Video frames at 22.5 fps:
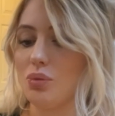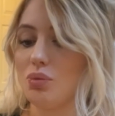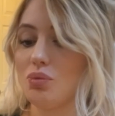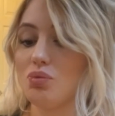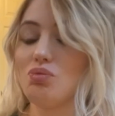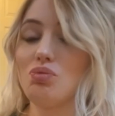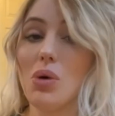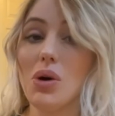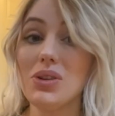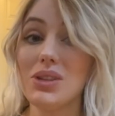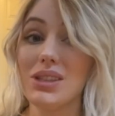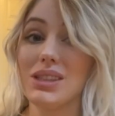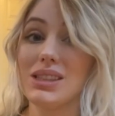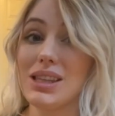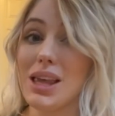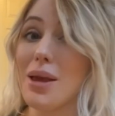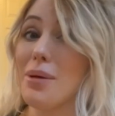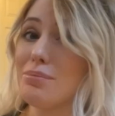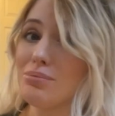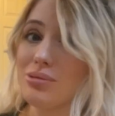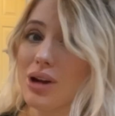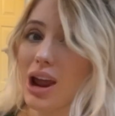
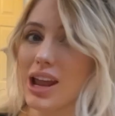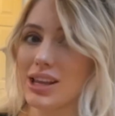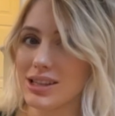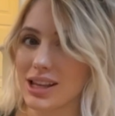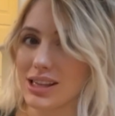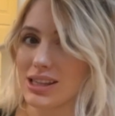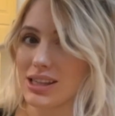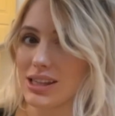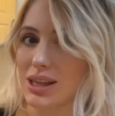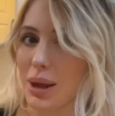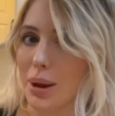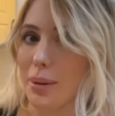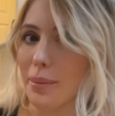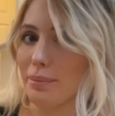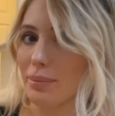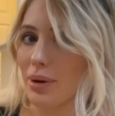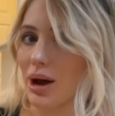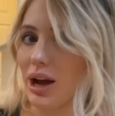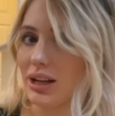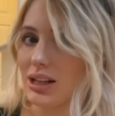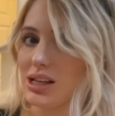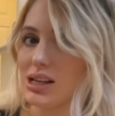Mostly pregnancy
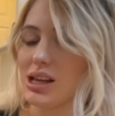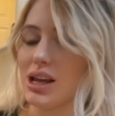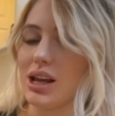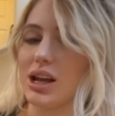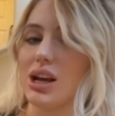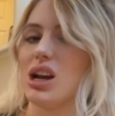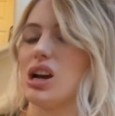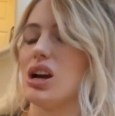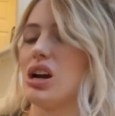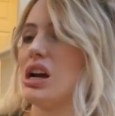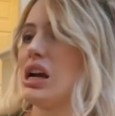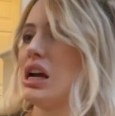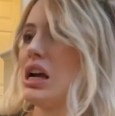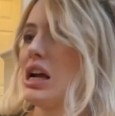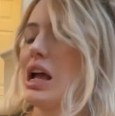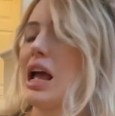body care.